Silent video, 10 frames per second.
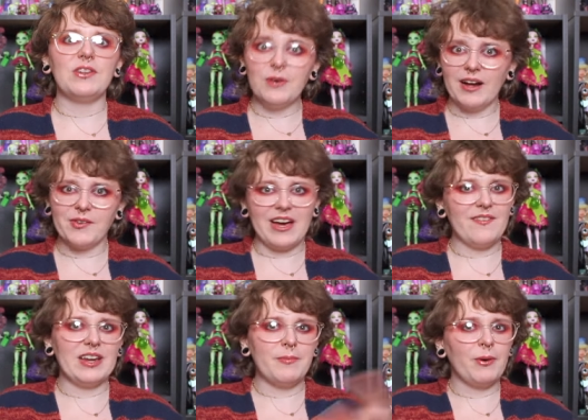you guys
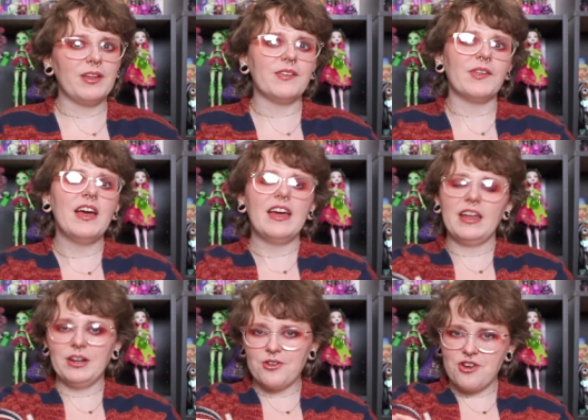have any ponies
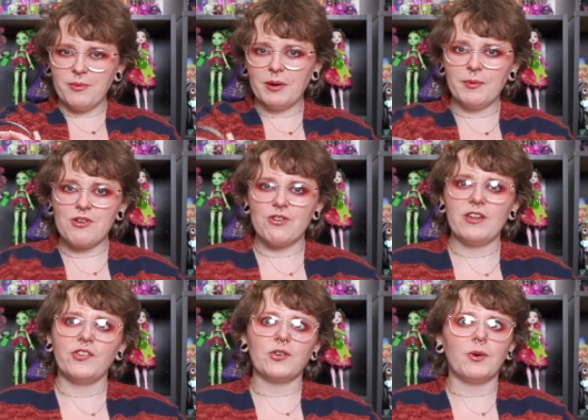in your Gen 1 wish
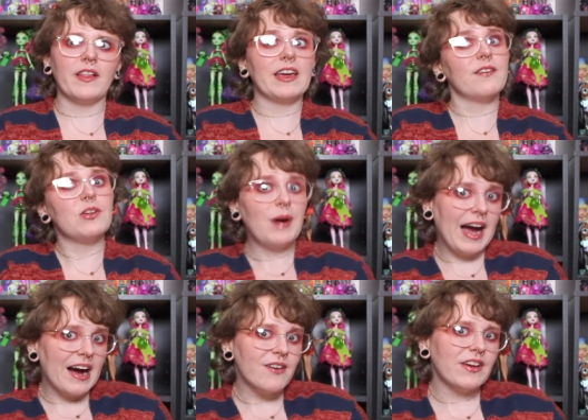list, or like if you
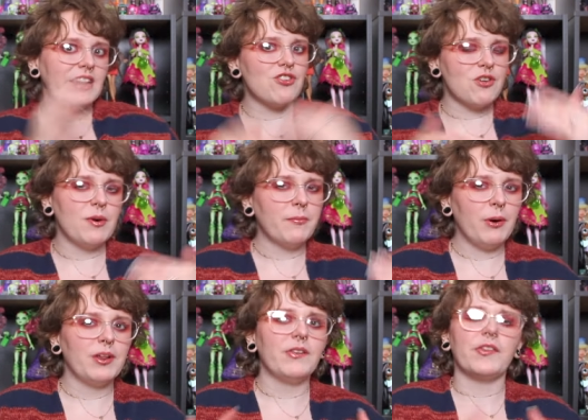have any G1
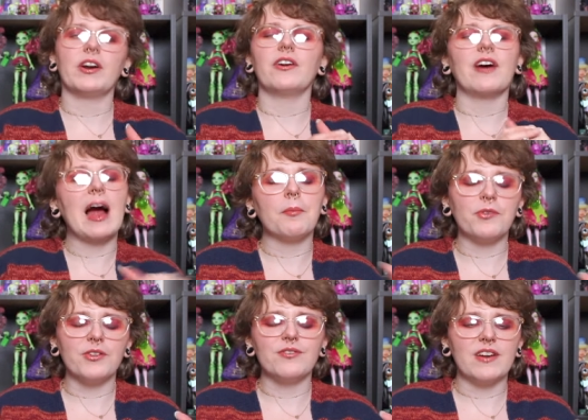ponies that are your
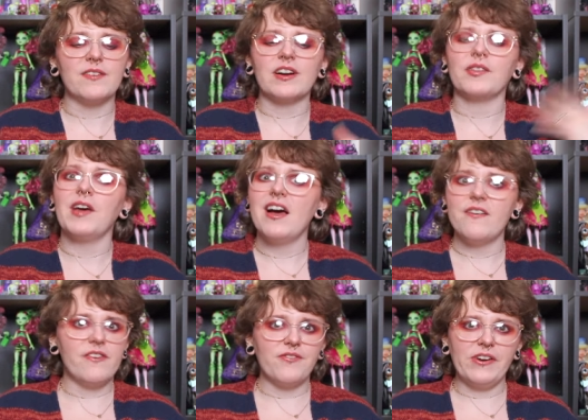absolute favorites,
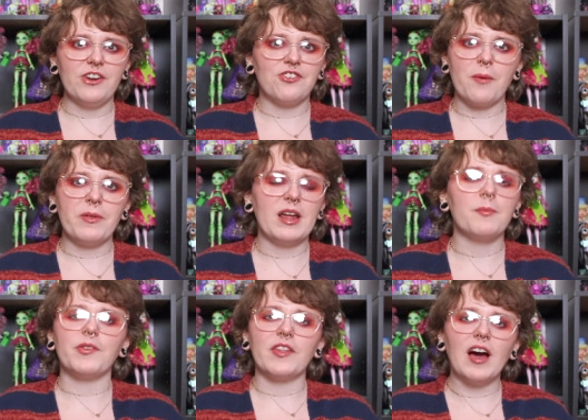feel free to drop the
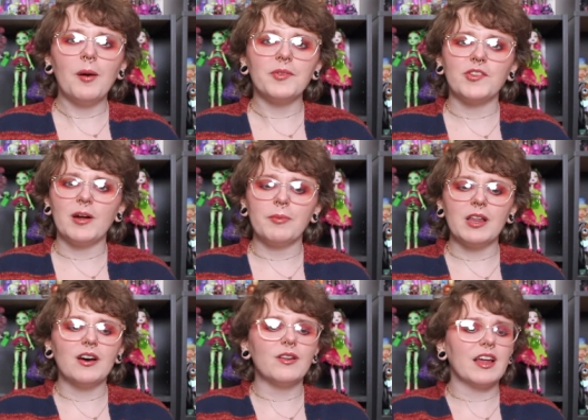names in the comments down
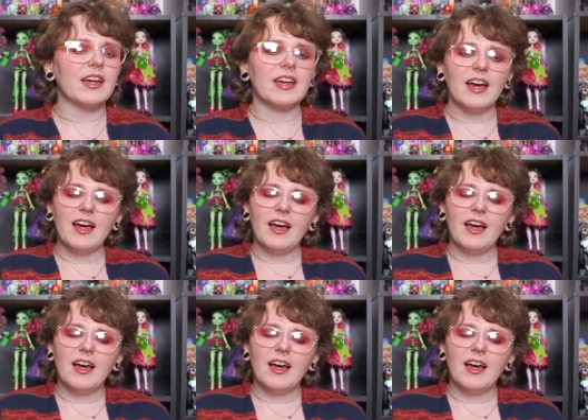below. Like,